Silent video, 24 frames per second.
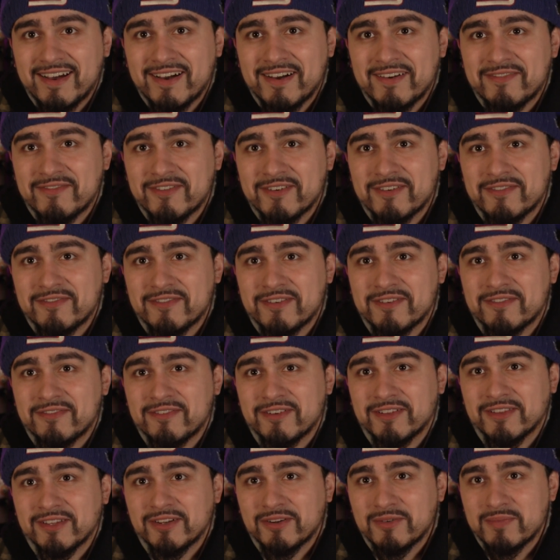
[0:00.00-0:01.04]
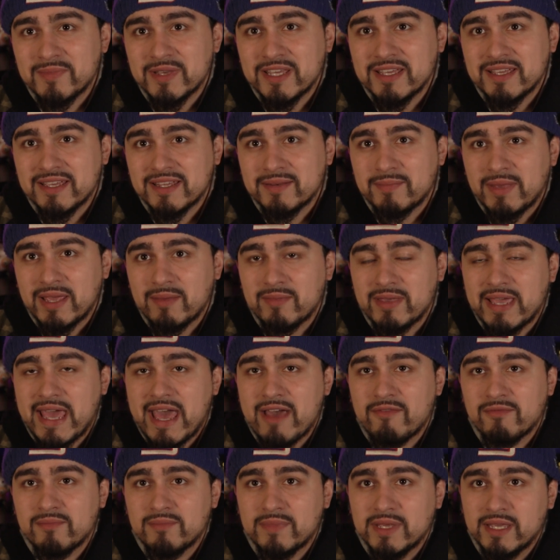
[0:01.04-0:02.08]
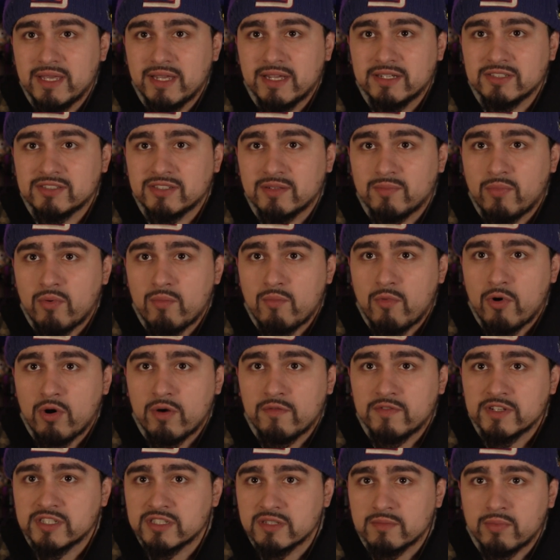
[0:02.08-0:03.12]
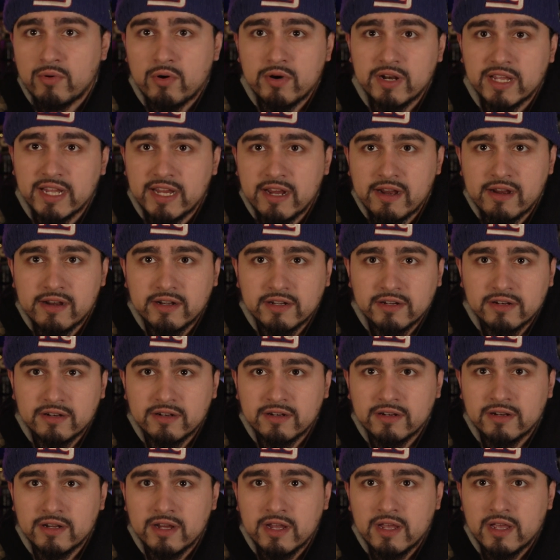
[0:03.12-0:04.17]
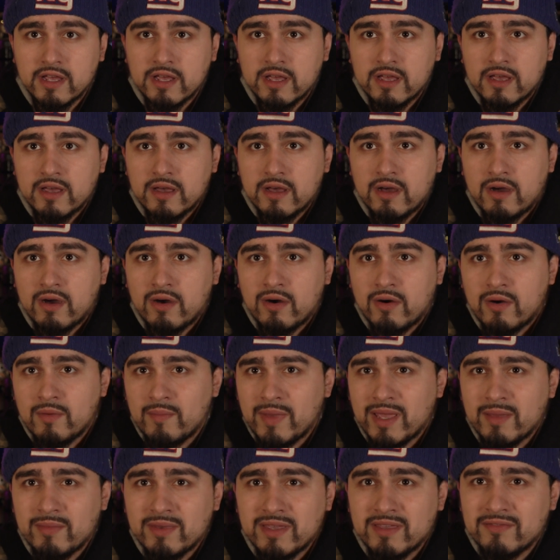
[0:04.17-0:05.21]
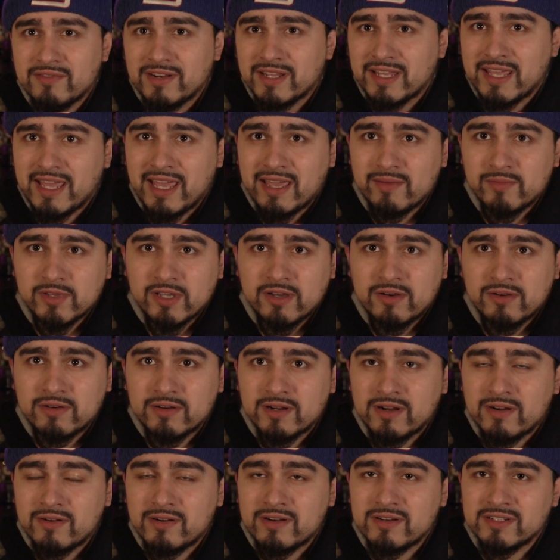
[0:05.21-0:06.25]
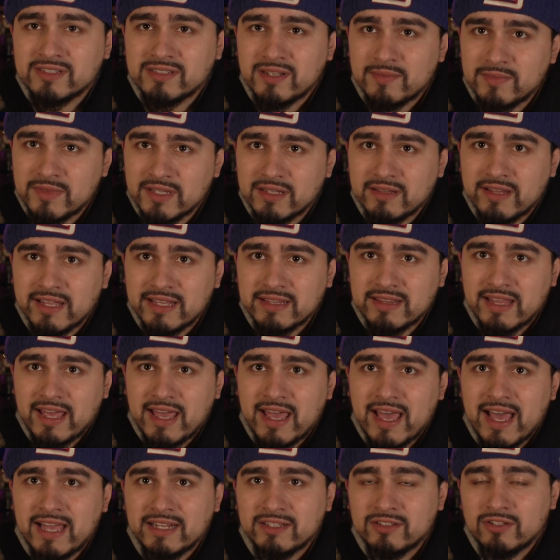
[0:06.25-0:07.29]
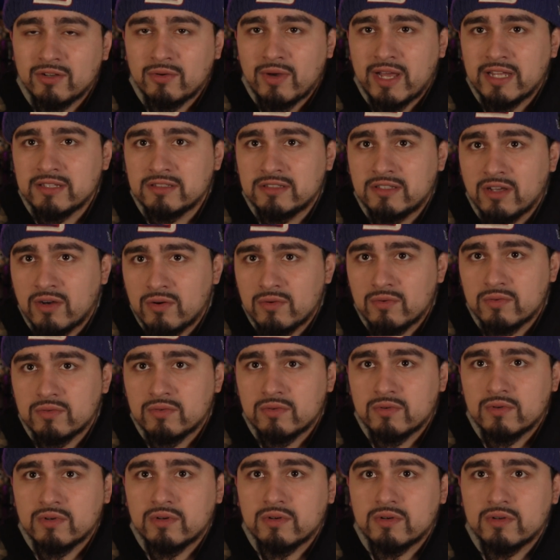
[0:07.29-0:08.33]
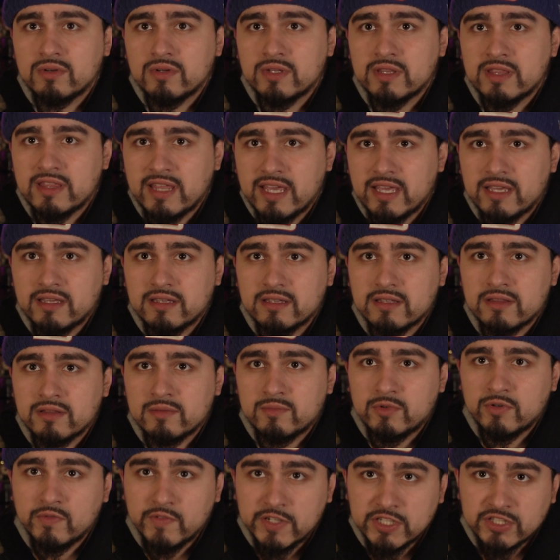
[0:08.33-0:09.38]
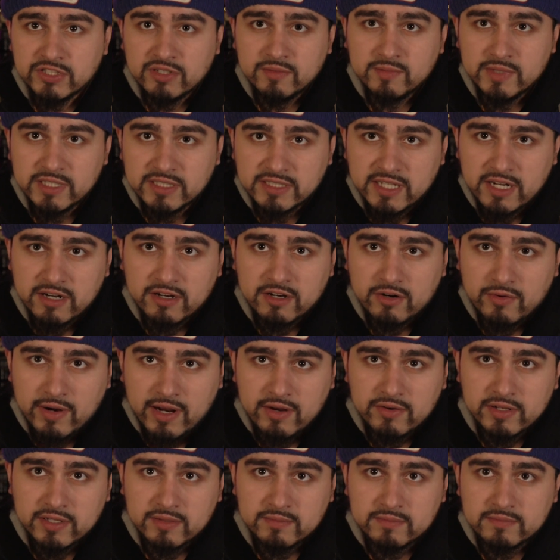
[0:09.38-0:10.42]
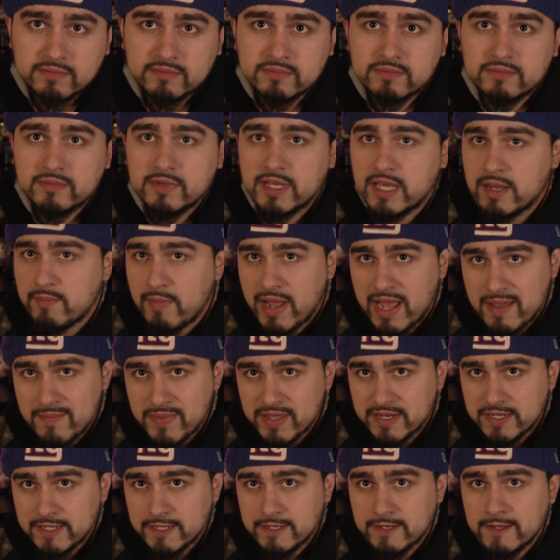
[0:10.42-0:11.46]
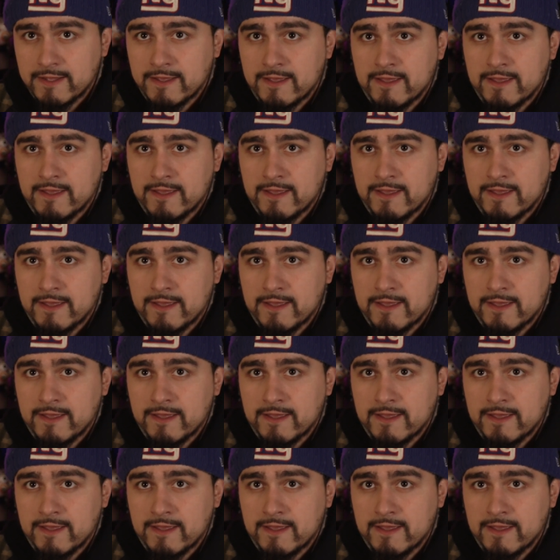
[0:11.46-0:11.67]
for a little bit, and maybe have him being more of a supporting character, or maybe even a cameo or something like that. I don't think the movie should be centered around him, in my opinion.